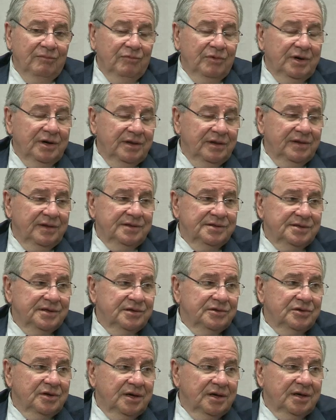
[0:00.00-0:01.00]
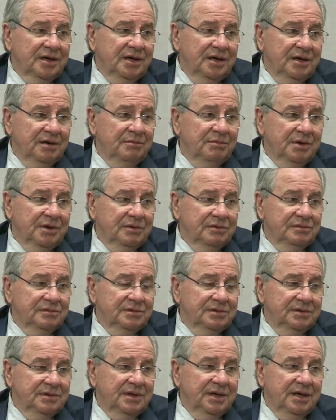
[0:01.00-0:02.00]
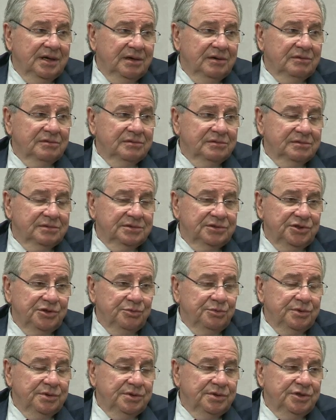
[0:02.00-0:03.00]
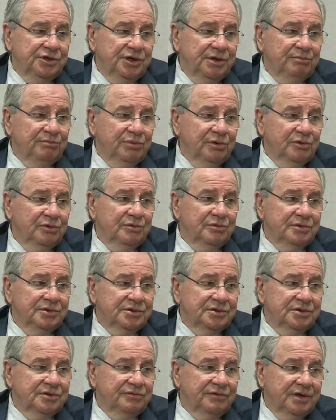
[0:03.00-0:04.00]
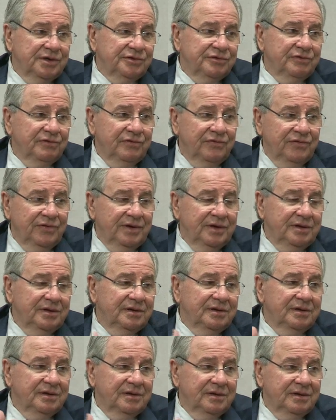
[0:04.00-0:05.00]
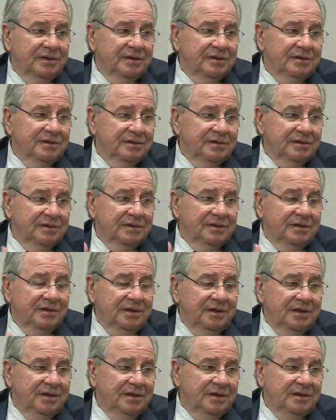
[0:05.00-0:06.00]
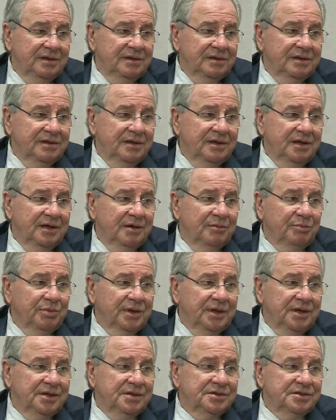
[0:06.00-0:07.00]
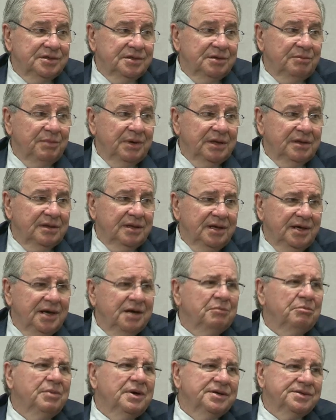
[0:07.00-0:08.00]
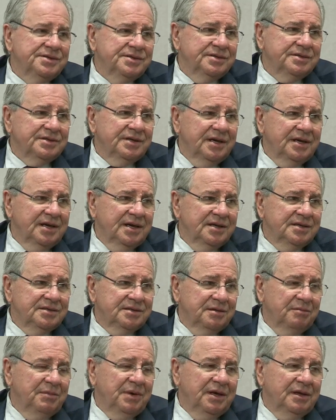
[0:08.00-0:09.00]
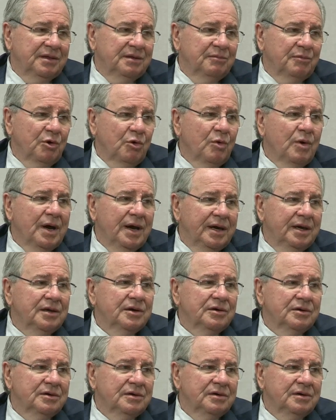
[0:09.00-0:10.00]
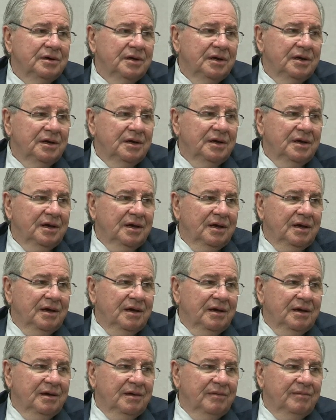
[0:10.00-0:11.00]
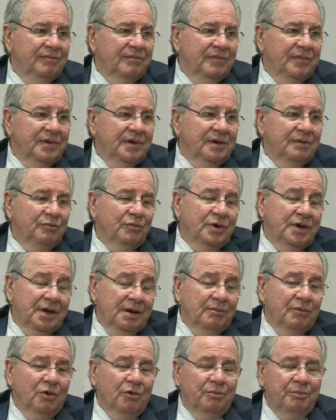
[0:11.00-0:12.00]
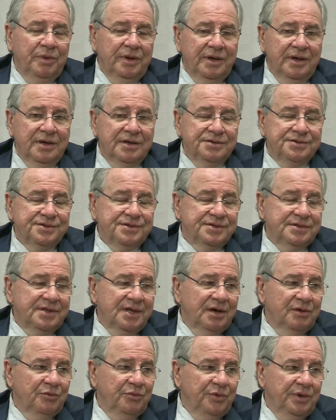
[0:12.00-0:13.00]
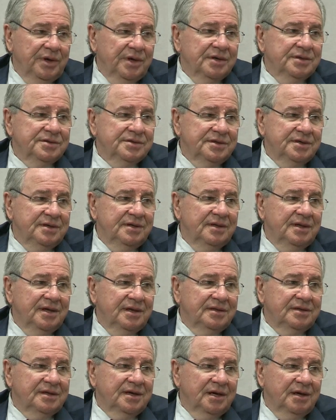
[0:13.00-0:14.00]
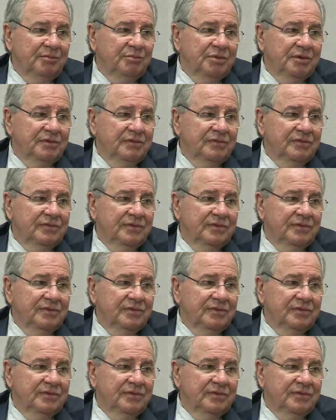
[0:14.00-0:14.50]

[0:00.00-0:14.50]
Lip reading: one of the things they're talking about now with JetBlue is to retrofit the airplanes to make the Airbuses, I guess, to make them quieter. And what I'm hoping is that we can see that type of